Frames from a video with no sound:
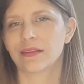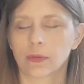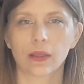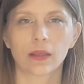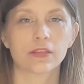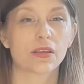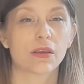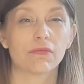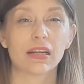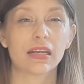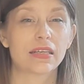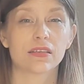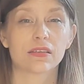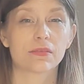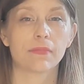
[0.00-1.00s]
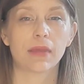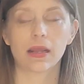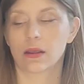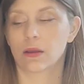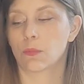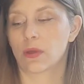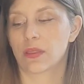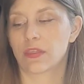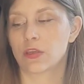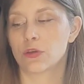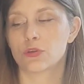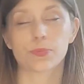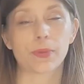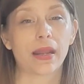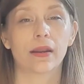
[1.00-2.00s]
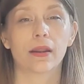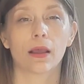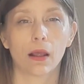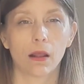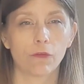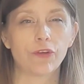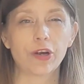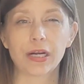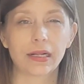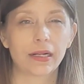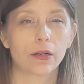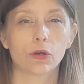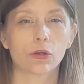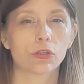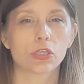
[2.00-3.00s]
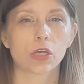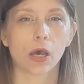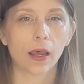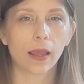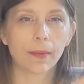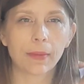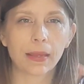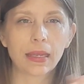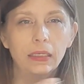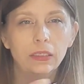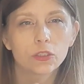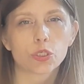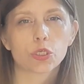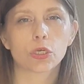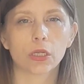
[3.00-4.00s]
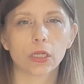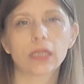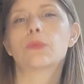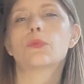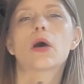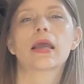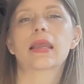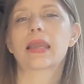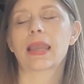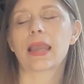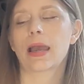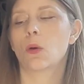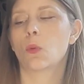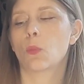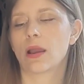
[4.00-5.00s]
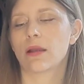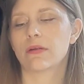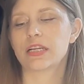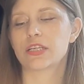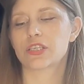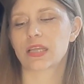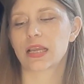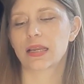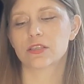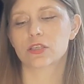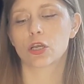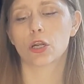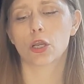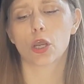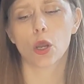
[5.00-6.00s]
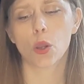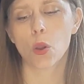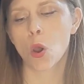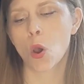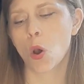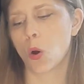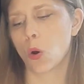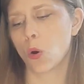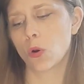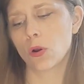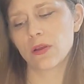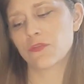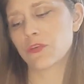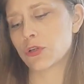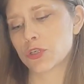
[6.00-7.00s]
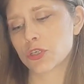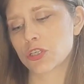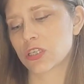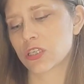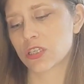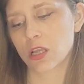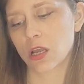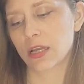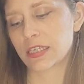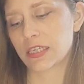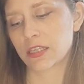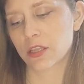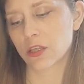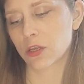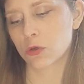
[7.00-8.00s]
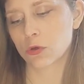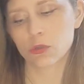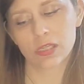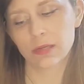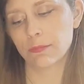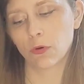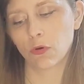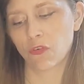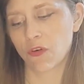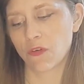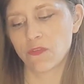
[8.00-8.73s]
And so it really doesn't matter whether you spend a really long time intricately working out where each thing is going to go, or if you just decided that your symbol for